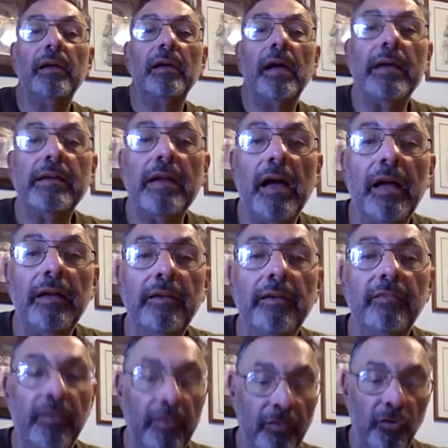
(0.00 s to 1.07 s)
Hi
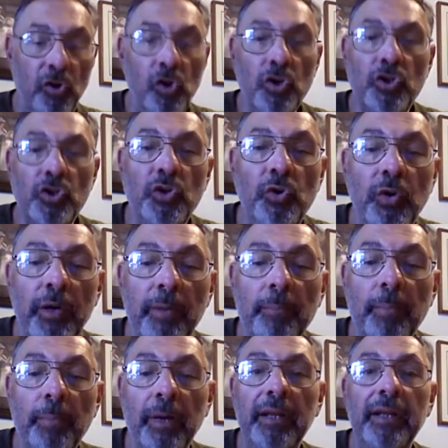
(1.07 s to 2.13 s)
guys, it's your
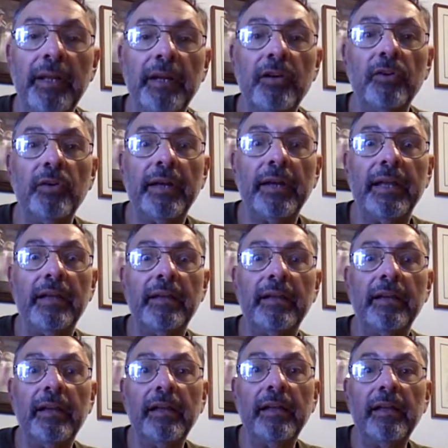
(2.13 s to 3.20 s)
shooting buddy here
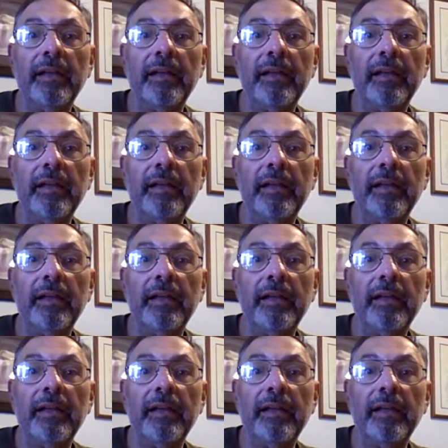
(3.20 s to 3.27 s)
again,